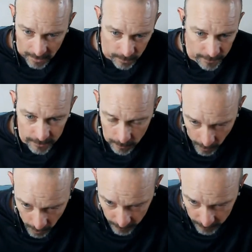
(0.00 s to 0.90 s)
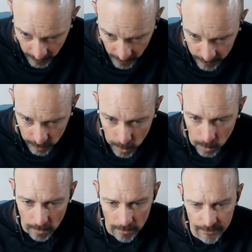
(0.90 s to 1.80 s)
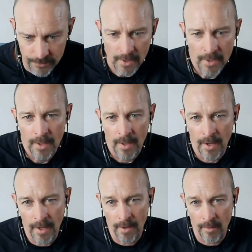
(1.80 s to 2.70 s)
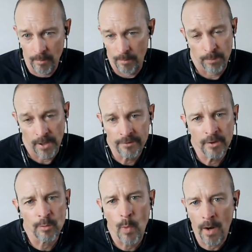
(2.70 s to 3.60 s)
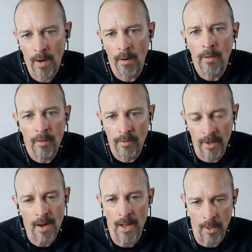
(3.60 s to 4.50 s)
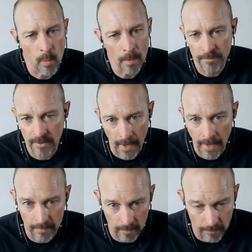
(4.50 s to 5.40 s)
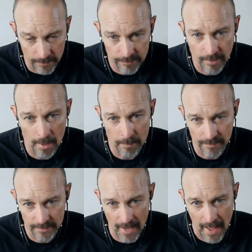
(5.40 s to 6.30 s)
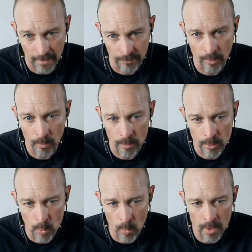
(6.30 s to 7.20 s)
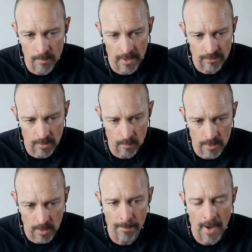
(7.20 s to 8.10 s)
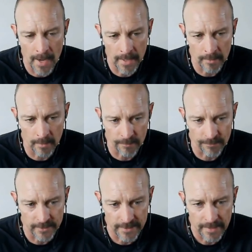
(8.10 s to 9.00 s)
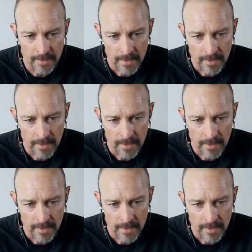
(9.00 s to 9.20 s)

police departments, the schools, uh, places where they're not equipped to handle these type of attacks. So you want to make sure when you're buying your fleet,